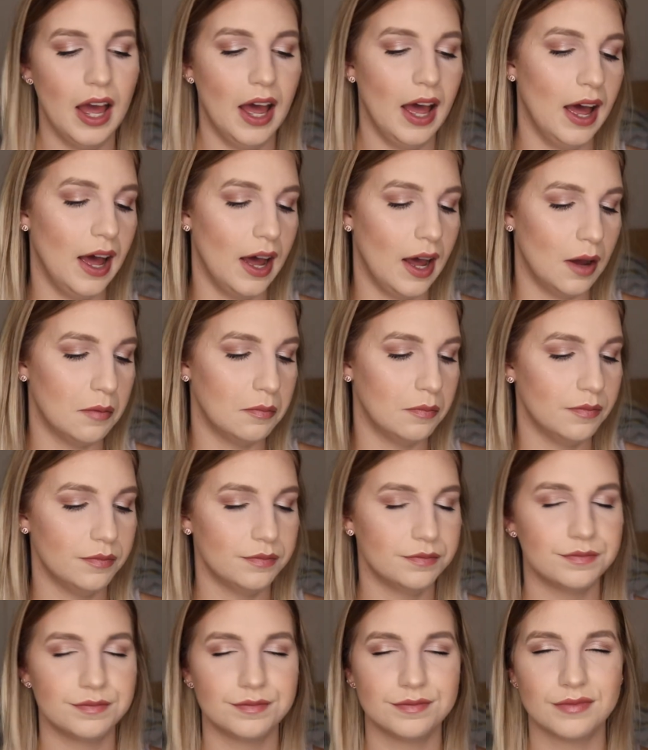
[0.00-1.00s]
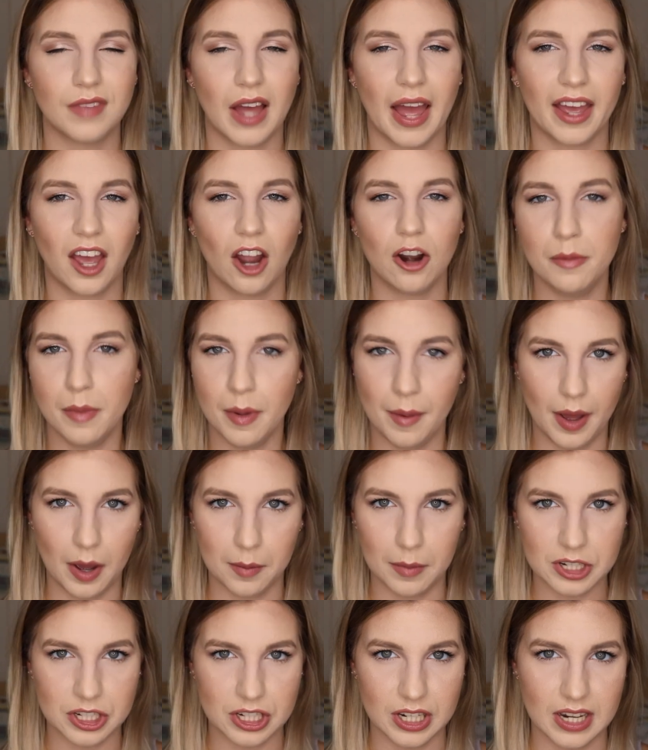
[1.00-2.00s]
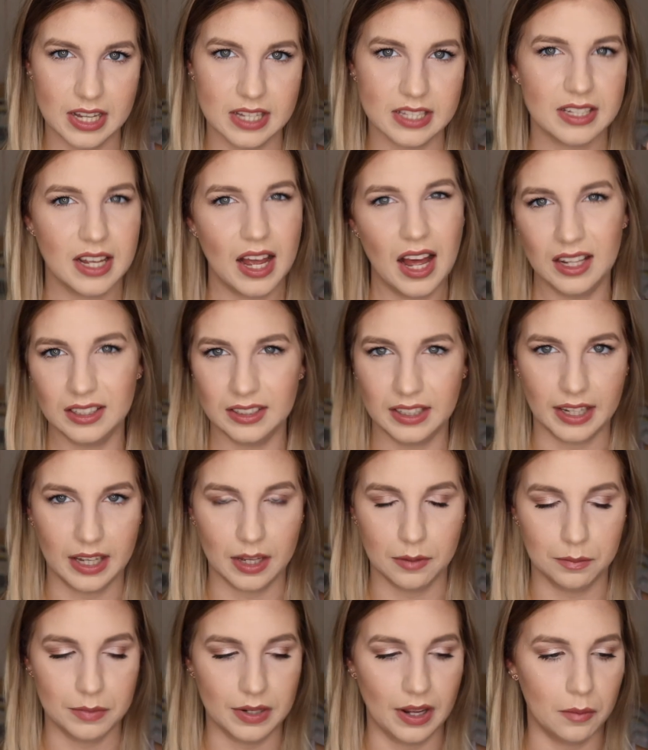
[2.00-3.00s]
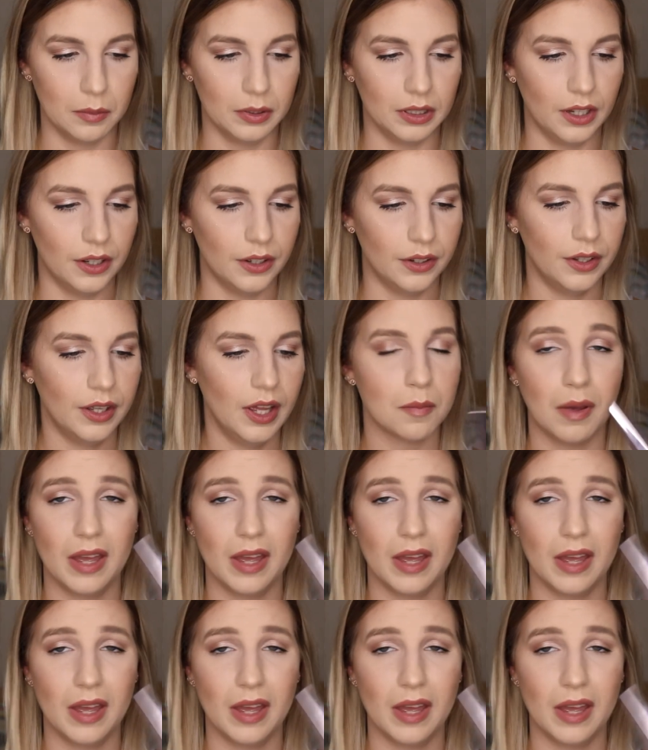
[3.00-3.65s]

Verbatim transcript: Um, I can't remember how much it is. I'll link it down below.